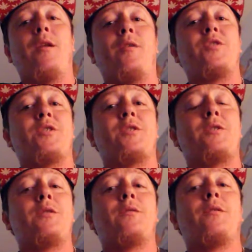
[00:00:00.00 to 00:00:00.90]
just...
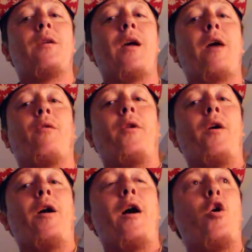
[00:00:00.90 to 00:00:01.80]
I don't
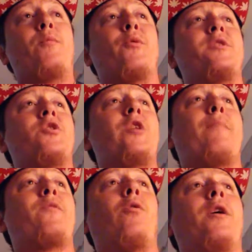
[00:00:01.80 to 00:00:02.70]
know. I hope TwiZtiD
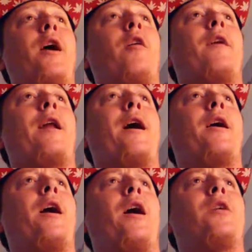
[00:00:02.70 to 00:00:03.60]
Shop don't care that
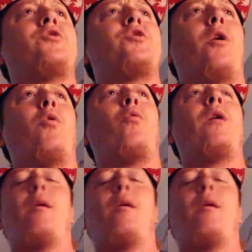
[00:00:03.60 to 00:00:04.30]
I show